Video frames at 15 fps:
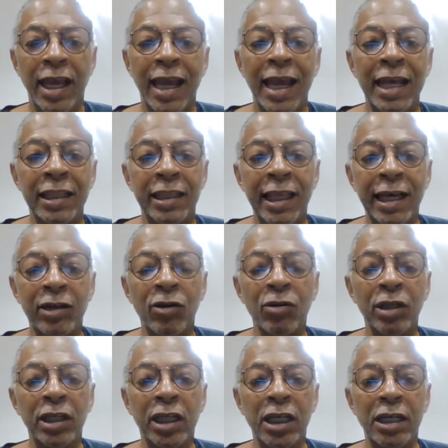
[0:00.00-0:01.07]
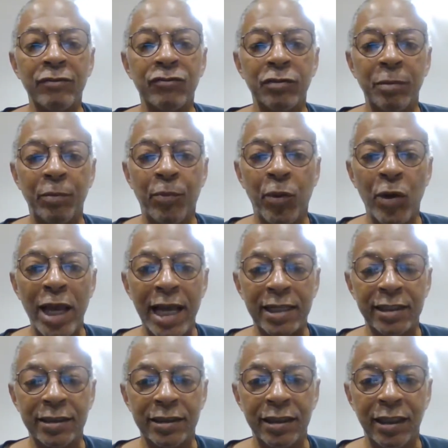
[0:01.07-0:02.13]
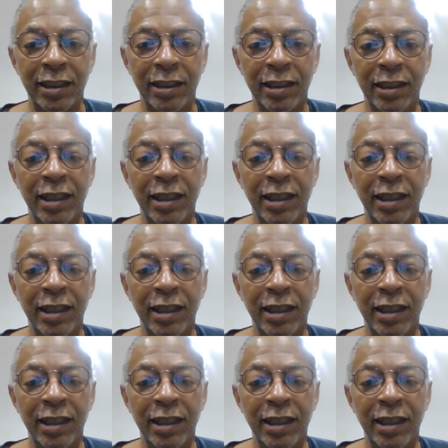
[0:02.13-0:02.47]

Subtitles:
And that only comes from practicing.